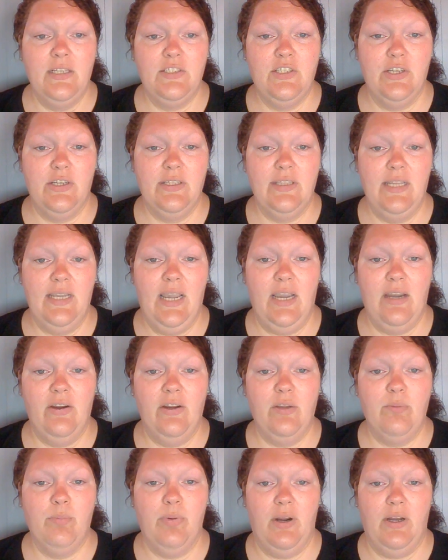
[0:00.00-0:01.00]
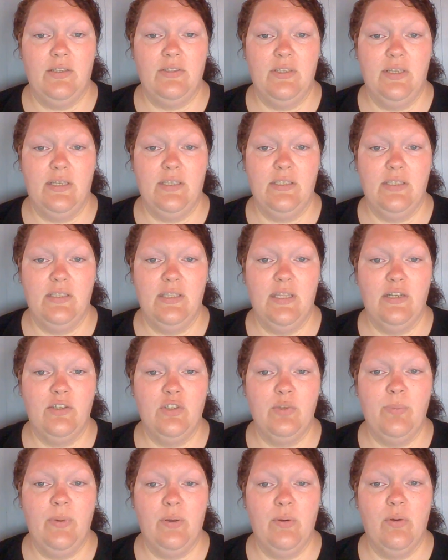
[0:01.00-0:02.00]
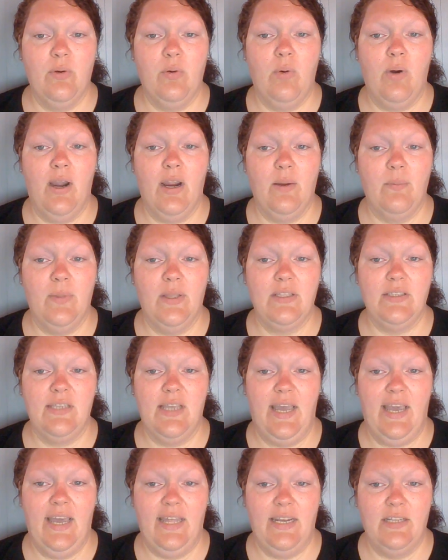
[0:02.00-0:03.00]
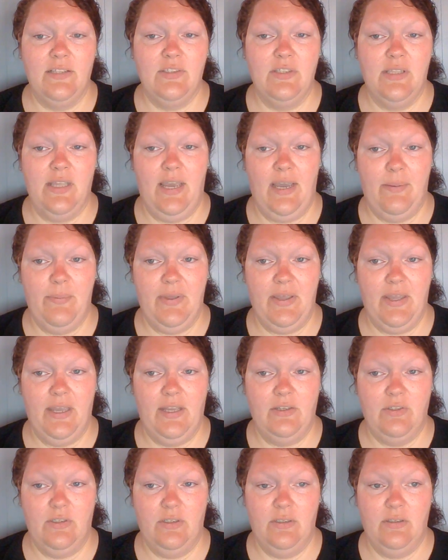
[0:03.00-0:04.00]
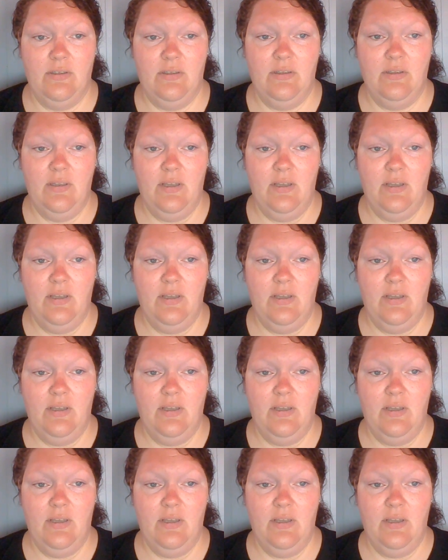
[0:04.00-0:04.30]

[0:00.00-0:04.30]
During the hiring process, there should be requirements added to the application.